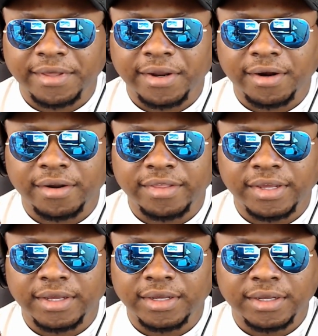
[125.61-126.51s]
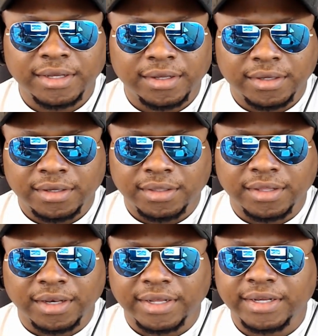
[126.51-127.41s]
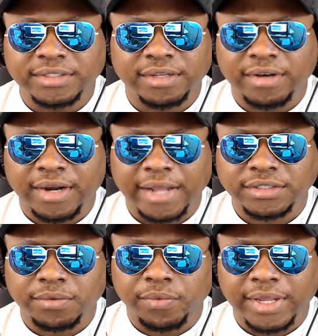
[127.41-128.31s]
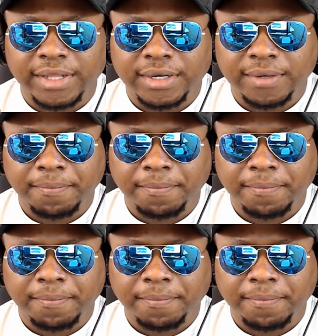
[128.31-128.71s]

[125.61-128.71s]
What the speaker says: they're the leads of the Knights of Ren,